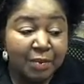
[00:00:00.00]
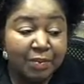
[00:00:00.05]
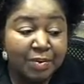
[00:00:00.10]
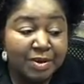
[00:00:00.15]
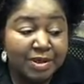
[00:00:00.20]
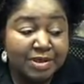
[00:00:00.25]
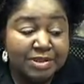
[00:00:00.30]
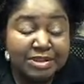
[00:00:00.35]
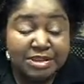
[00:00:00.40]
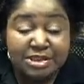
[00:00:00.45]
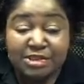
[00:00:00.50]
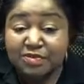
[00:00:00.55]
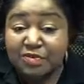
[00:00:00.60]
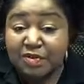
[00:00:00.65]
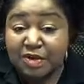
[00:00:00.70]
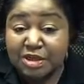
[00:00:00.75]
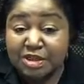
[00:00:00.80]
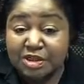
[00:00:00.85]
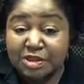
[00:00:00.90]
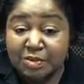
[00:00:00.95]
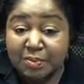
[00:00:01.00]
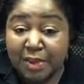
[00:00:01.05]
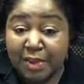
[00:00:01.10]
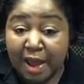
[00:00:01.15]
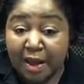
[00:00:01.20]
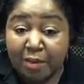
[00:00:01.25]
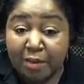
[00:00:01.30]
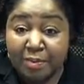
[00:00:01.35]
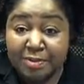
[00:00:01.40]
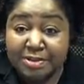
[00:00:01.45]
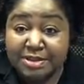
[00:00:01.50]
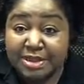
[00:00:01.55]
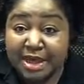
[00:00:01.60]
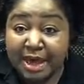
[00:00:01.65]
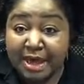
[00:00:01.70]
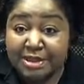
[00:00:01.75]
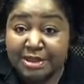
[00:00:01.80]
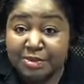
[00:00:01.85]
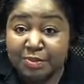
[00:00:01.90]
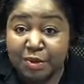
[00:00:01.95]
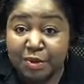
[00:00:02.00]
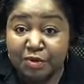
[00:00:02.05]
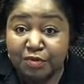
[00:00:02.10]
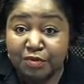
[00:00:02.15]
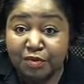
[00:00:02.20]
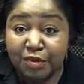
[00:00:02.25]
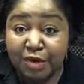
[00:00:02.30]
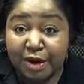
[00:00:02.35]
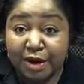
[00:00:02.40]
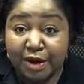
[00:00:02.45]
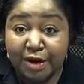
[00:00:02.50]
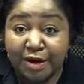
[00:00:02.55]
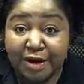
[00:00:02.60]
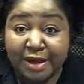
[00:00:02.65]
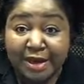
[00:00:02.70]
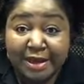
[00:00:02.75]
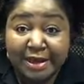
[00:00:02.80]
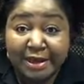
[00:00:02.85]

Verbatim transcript: we just finished the Black Woman's Guide to Beautiful Hair.